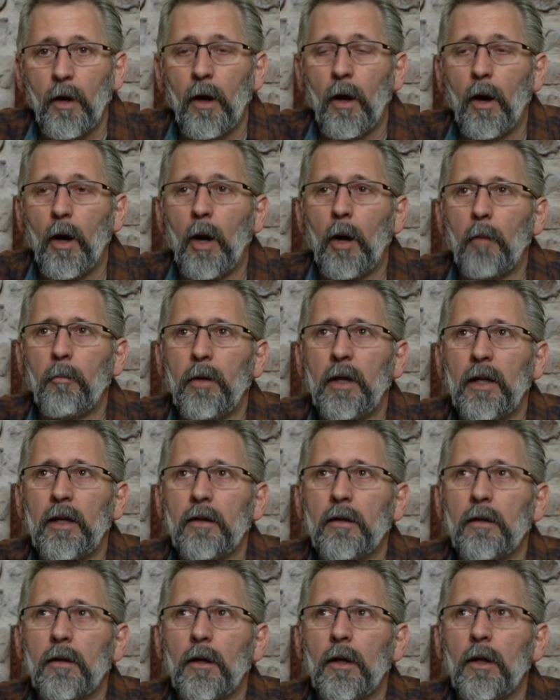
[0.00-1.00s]

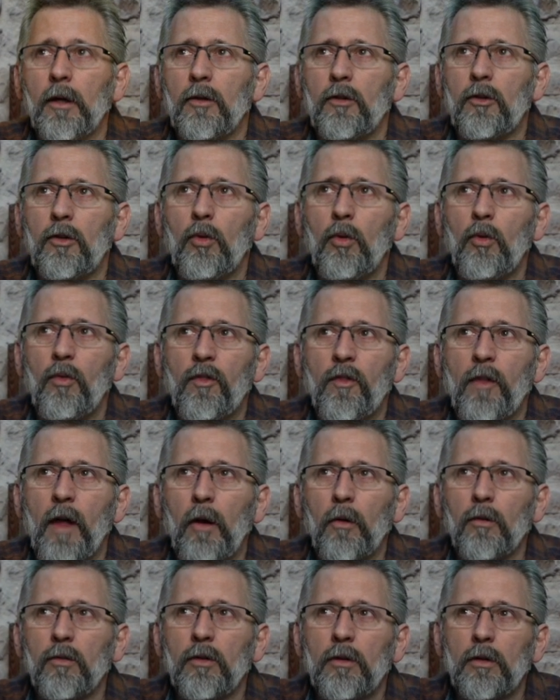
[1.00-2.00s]
In
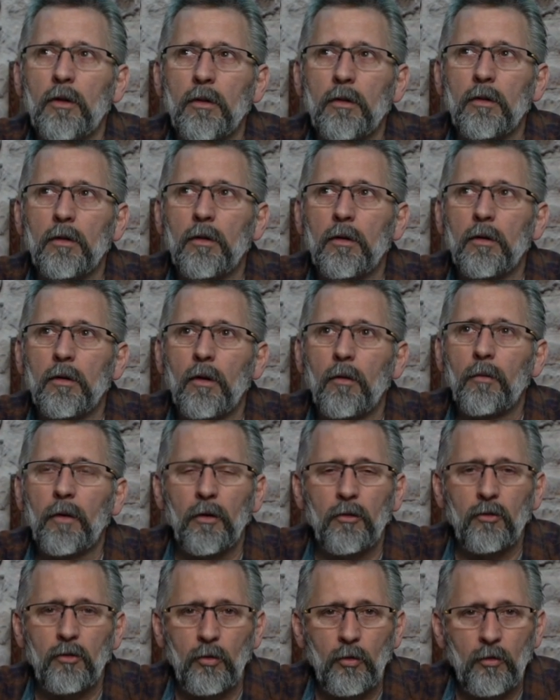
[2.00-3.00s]
2000 or
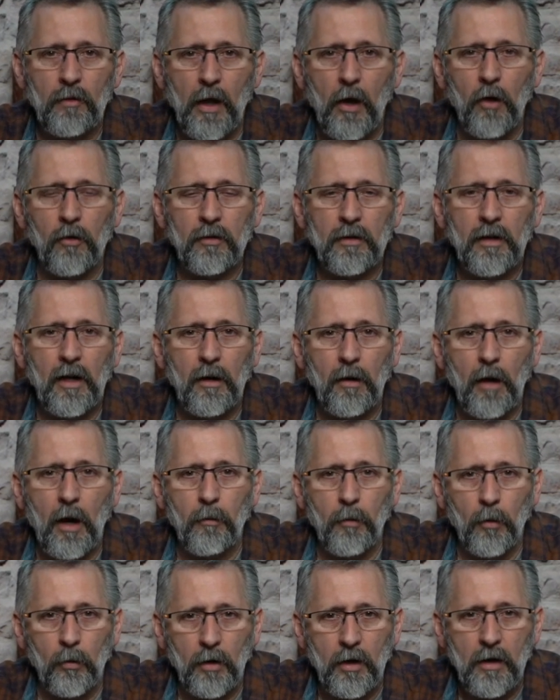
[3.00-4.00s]
around 2000, I
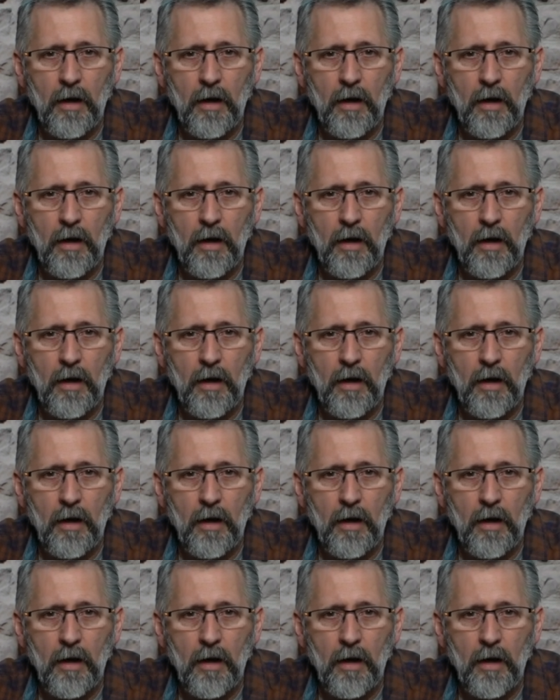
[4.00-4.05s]
wrote a